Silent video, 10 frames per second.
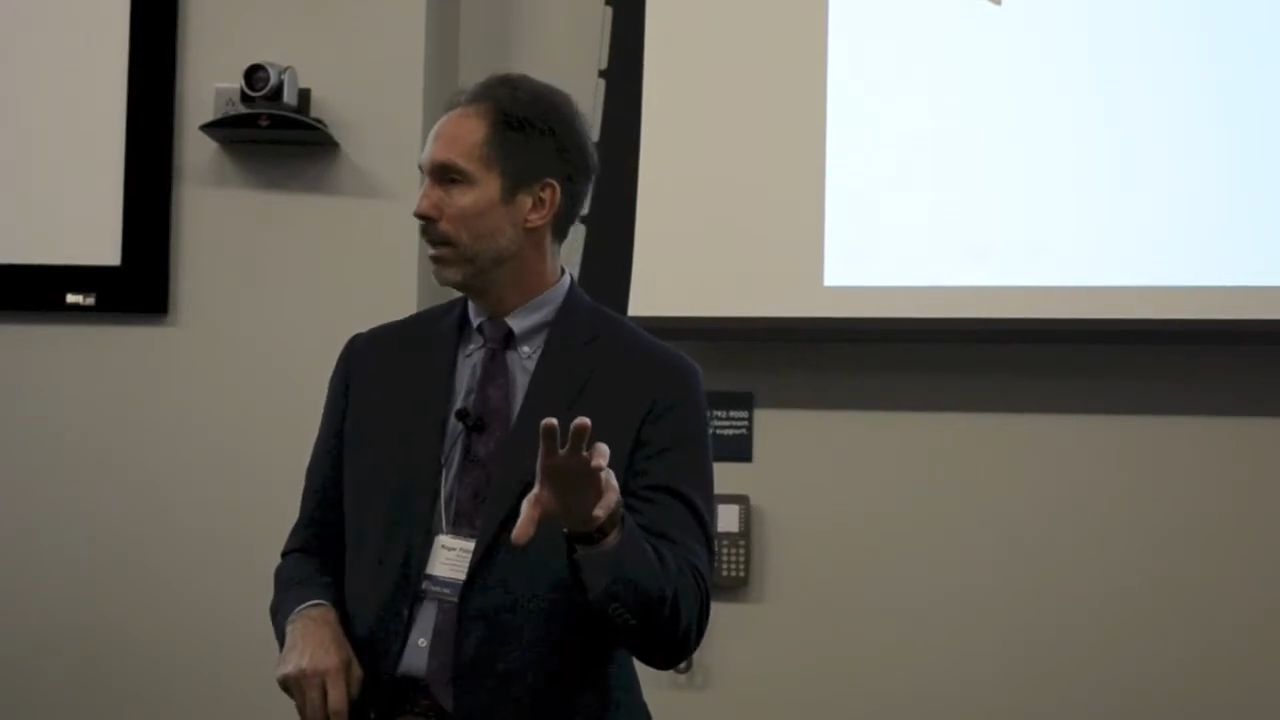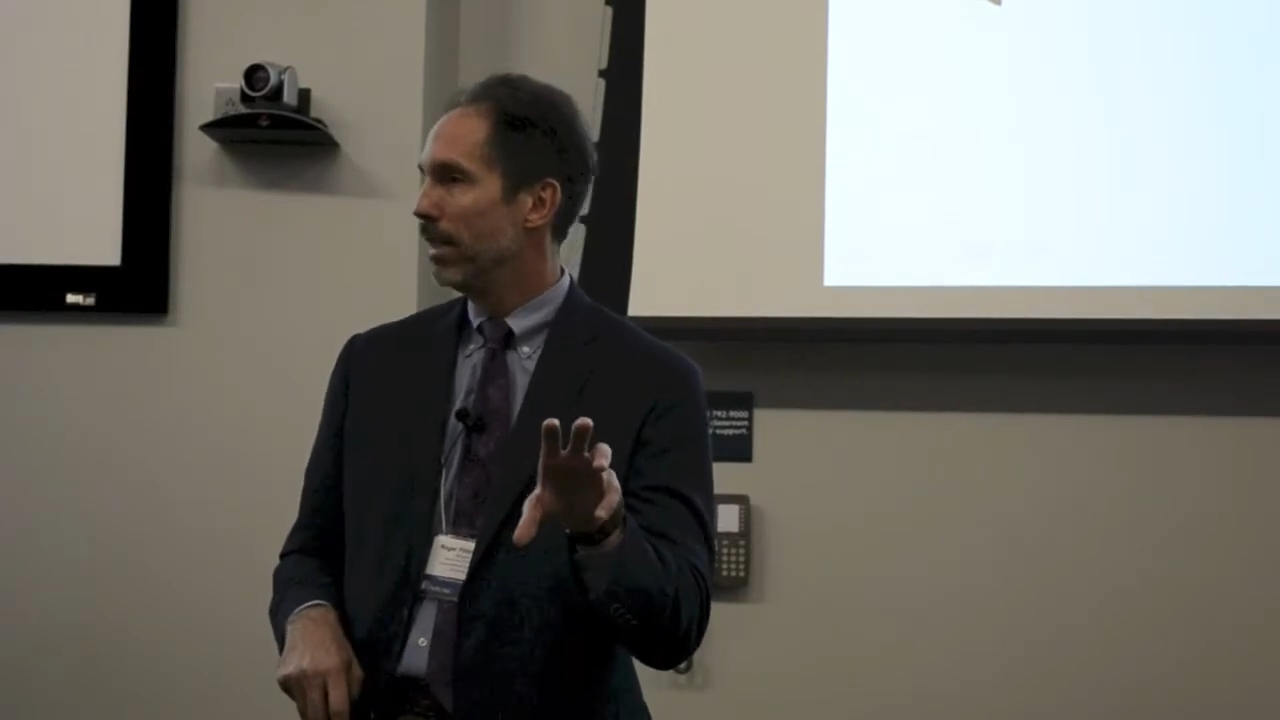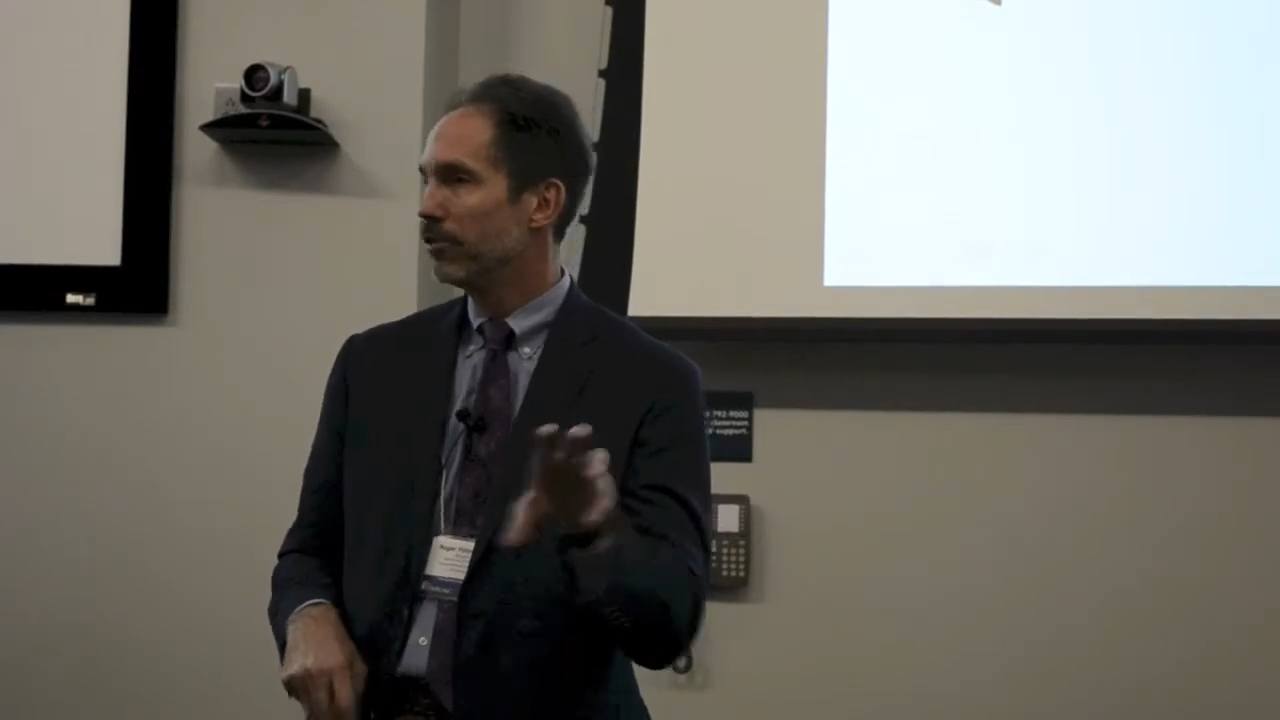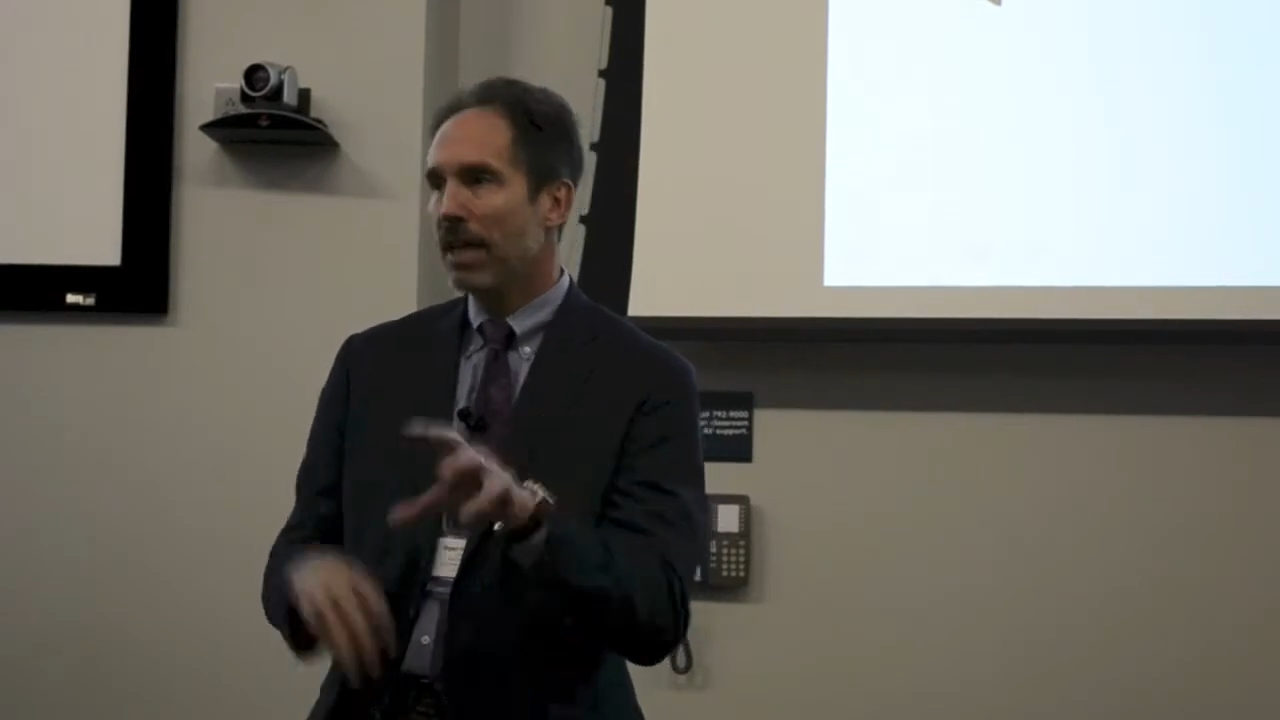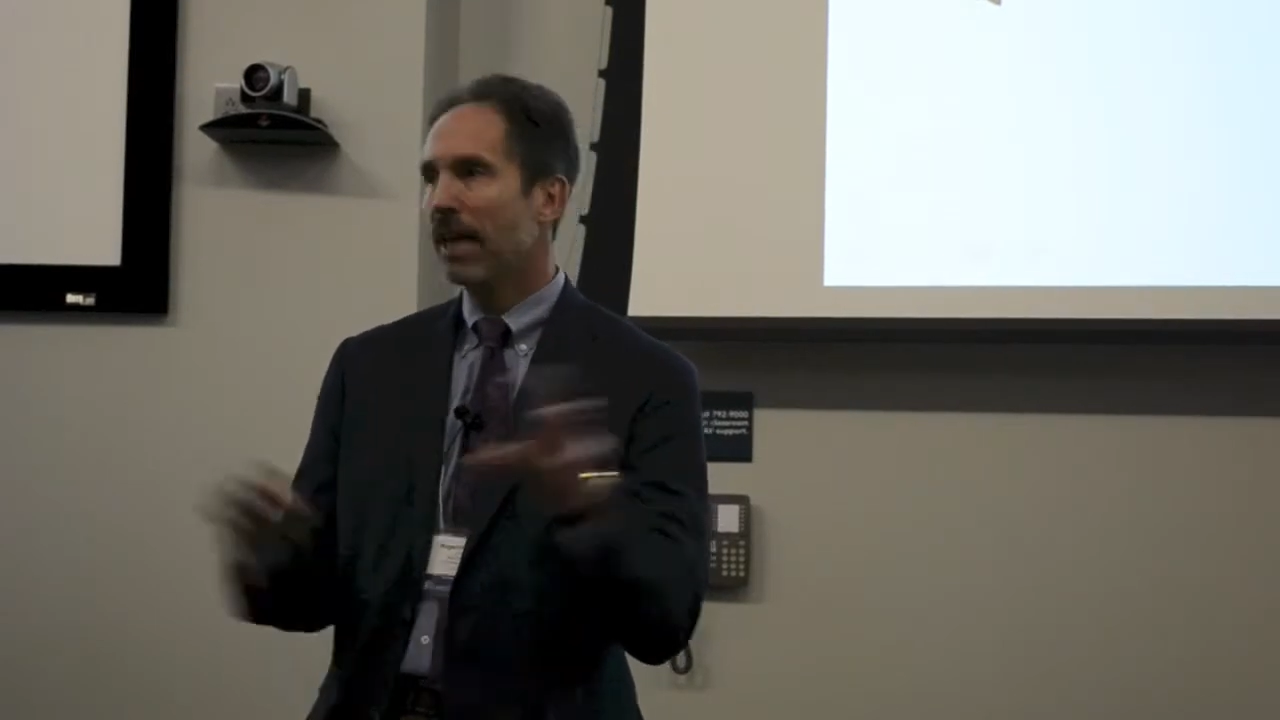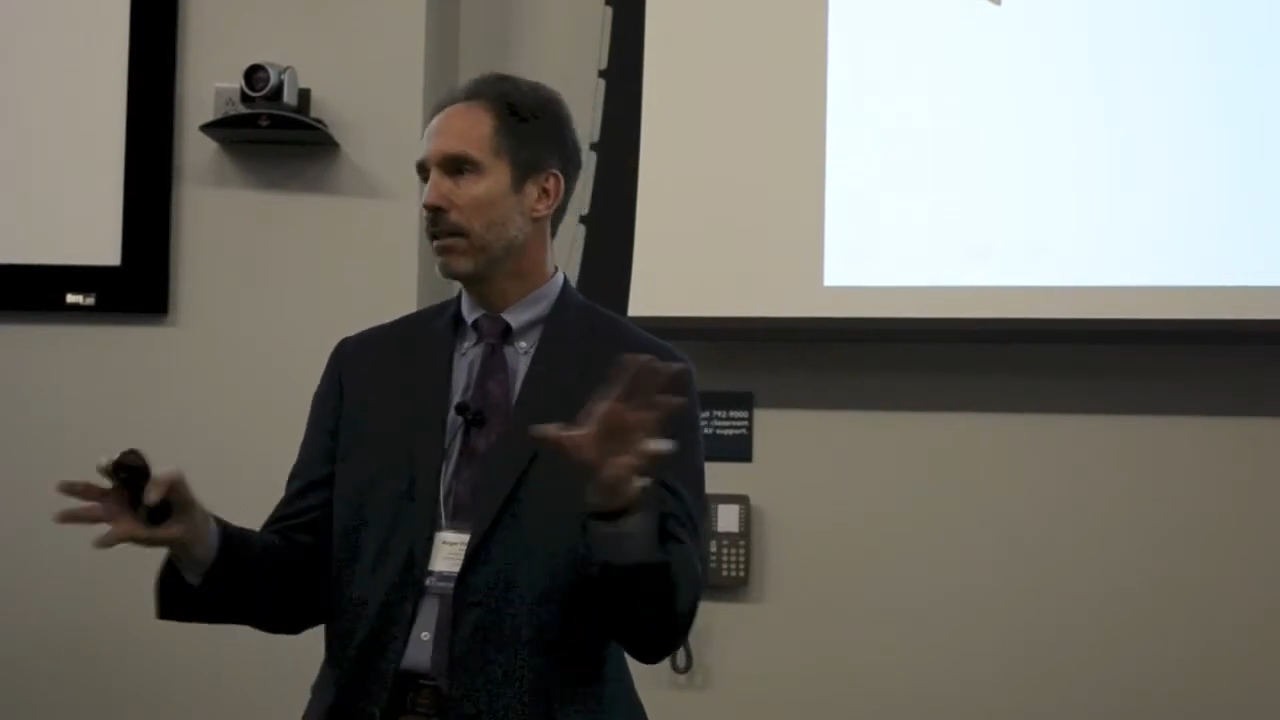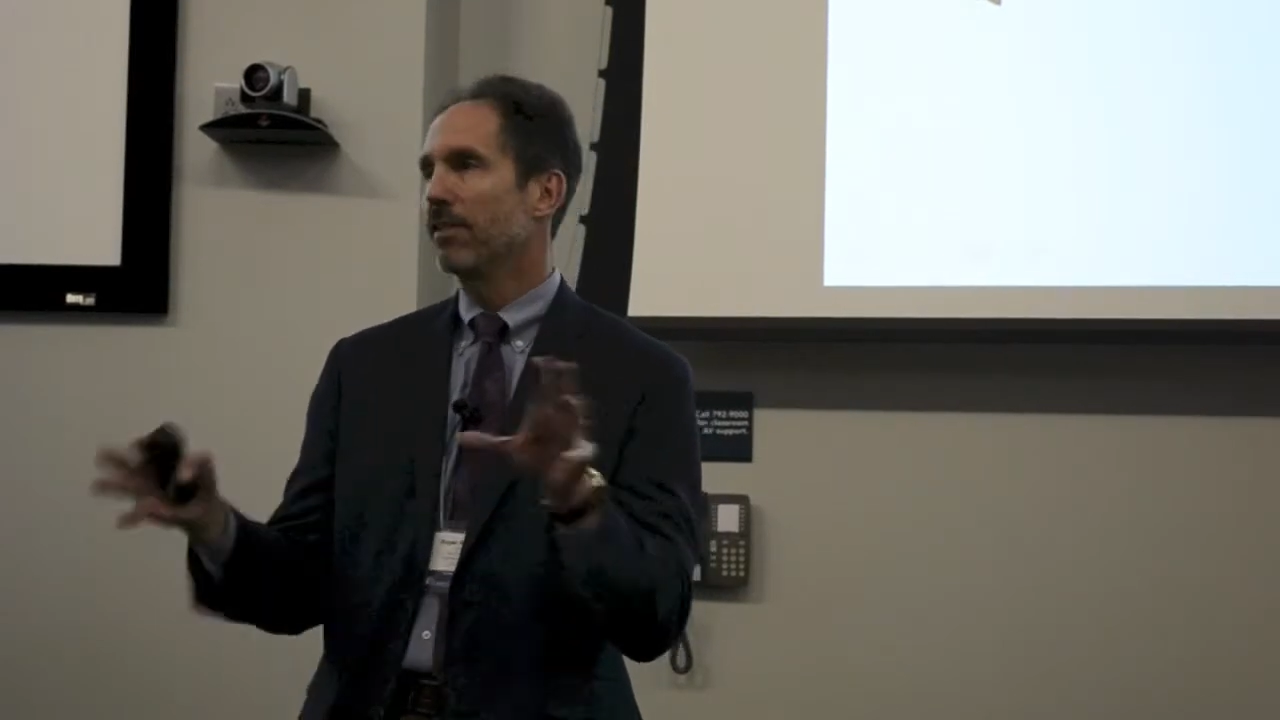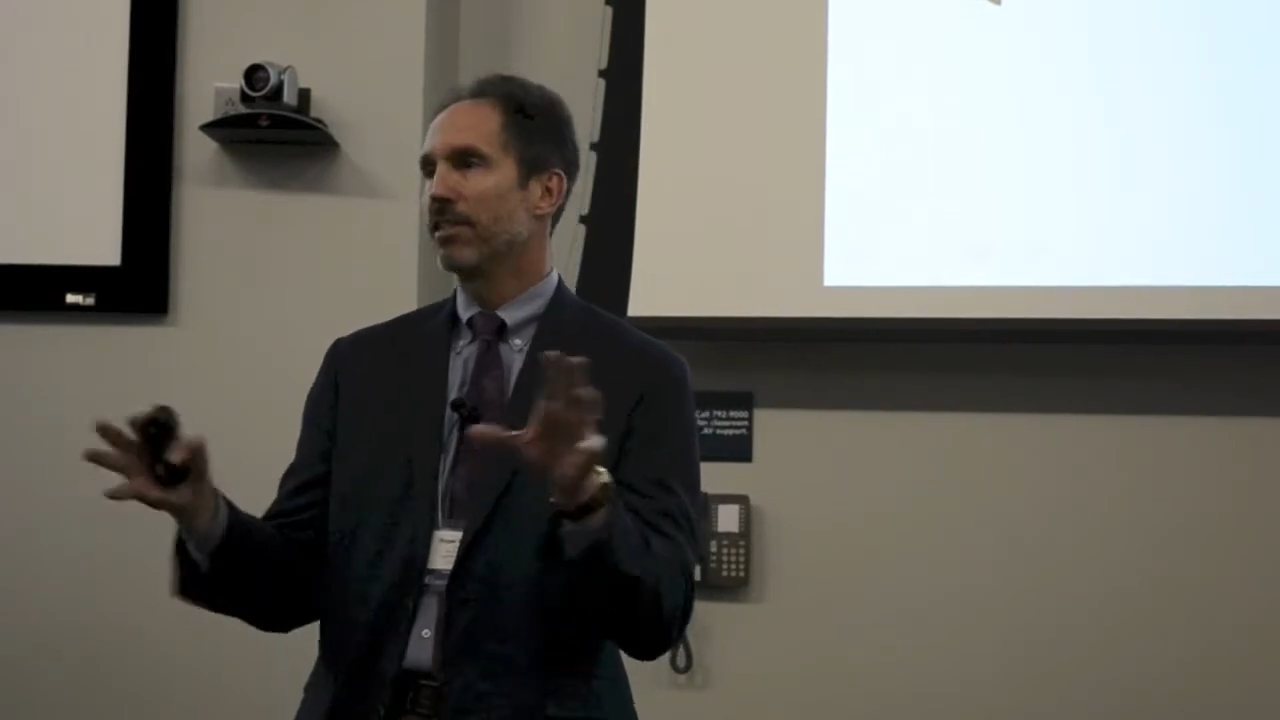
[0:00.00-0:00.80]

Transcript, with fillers: is not the